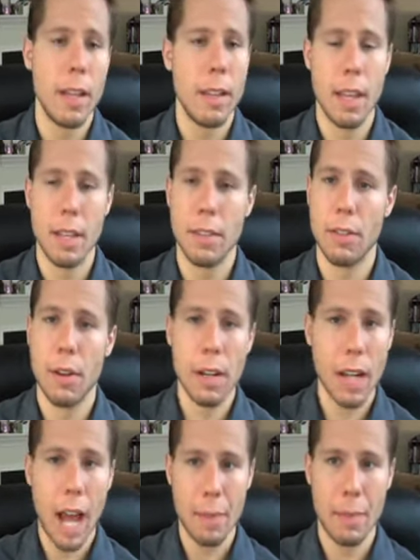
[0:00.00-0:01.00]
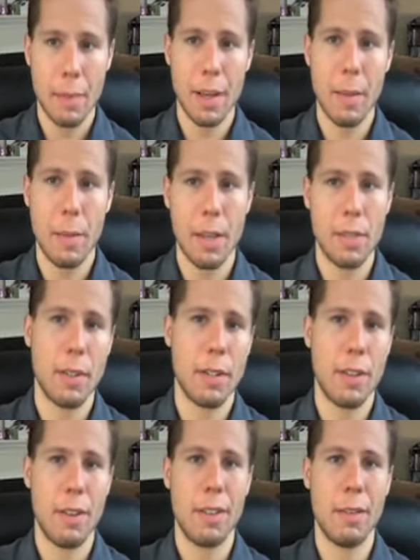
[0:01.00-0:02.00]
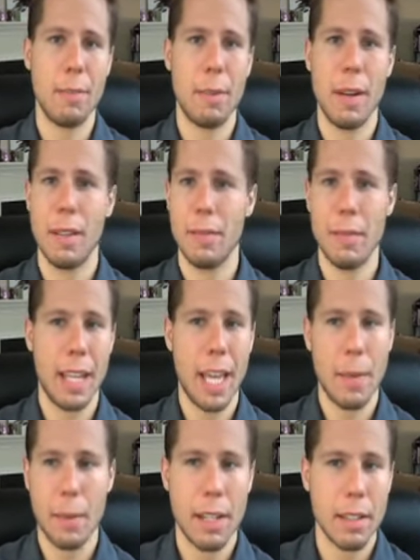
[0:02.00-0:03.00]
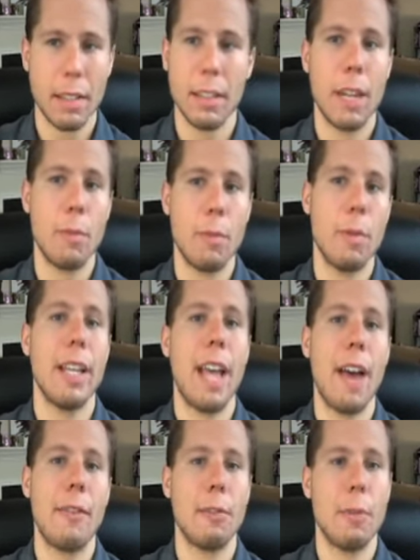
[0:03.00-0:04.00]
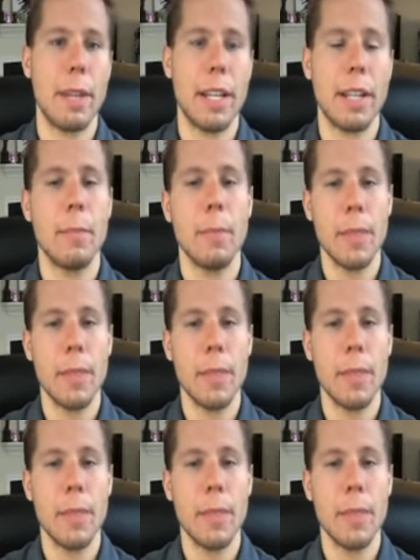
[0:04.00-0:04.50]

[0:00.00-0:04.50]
They started hyping up his return, but it kept getting delayed week after week.